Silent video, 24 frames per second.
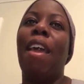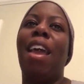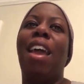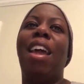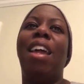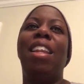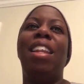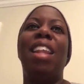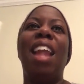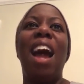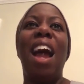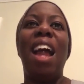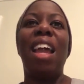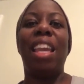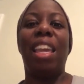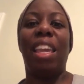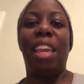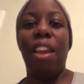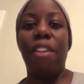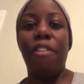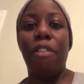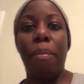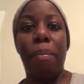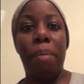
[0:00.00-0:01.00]
not
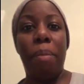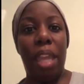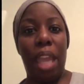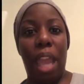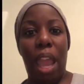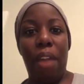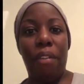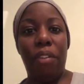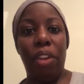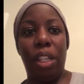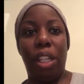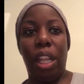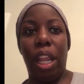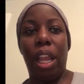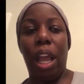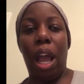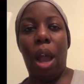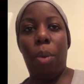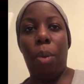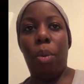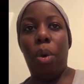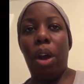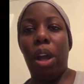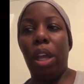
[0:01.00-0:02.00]
giving me everything I
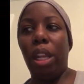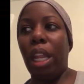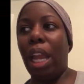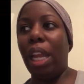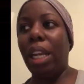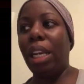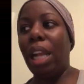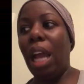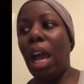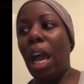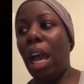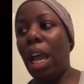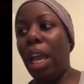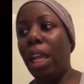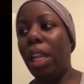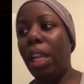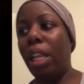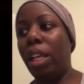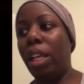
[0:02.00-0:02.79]
want. Like, not,